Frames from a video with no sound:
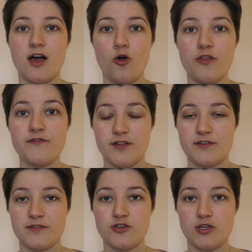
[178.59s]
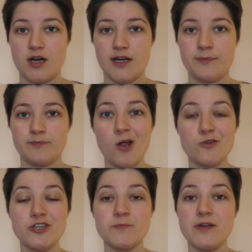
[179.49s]
on the 5th of July. I
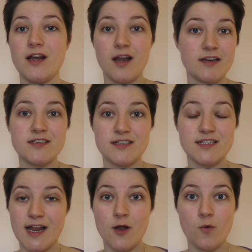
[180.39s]
will just be a licensed lay